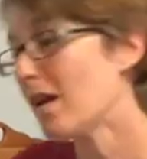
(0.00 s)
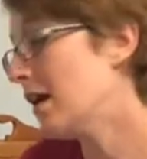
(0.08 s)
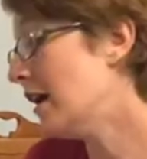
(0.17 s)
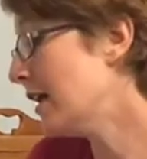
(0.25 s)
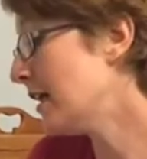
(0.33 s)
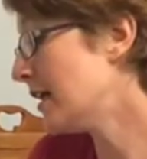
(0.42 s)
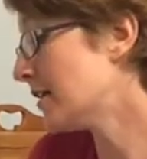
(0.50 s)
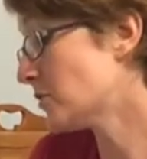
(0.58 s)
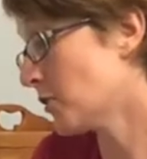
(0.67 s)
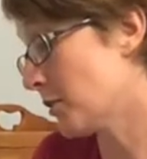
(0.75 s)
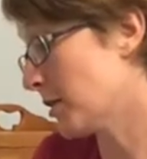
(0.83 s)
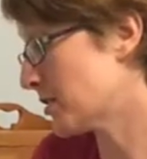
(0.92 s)
Uh,
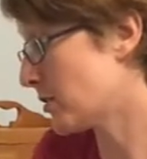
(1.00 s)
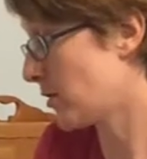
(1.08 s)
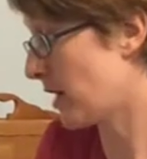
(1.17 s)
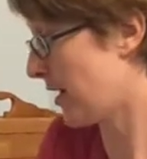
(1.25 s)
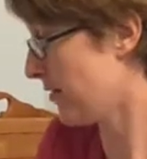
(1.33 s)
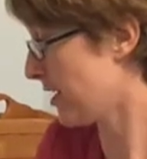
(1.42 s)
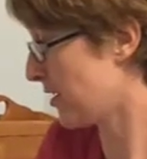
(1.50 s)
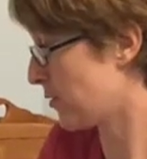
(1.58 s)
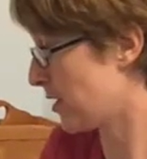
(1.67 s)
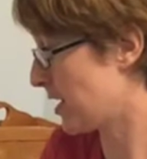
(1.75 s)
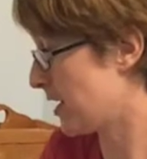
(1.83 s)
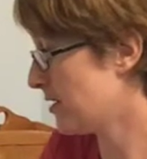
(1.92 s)
so anyway, so I have that
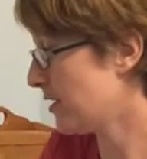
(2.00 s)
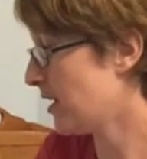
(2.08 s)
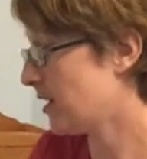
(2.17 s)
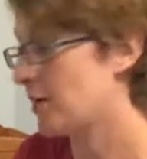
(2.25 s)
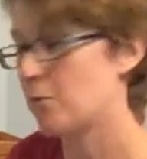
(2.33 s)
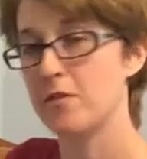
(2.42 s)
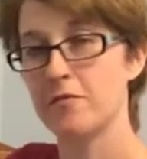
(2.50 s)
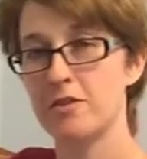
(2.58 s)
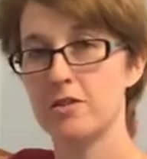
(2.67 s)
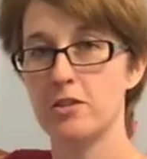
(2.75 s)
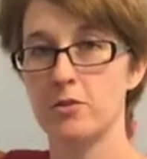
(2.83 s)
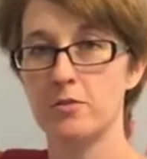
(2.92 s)
going on, and I want to
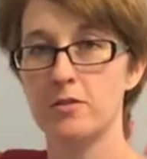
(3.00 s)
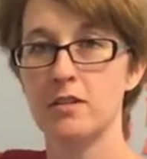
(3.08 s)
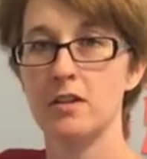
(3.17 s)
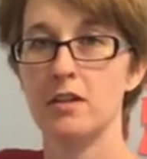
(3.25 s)
finish those.